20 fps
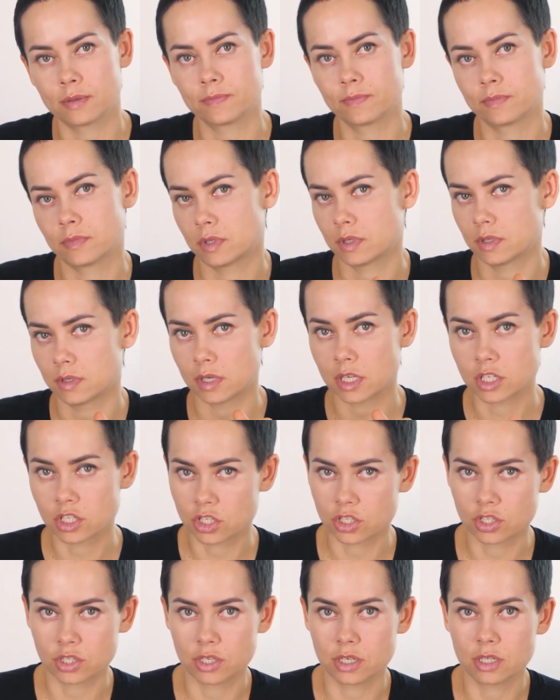or older
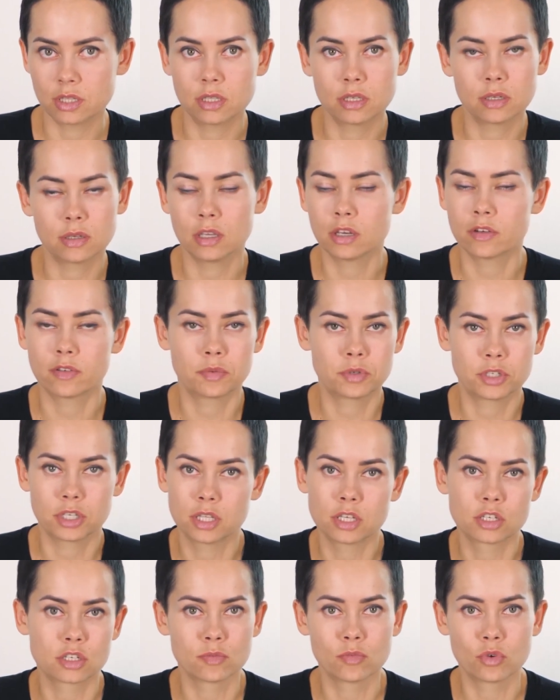age, then
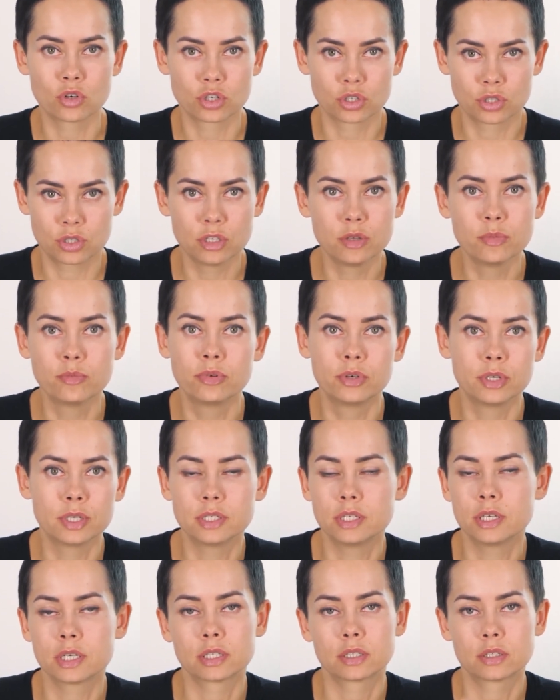it is very wrinkled.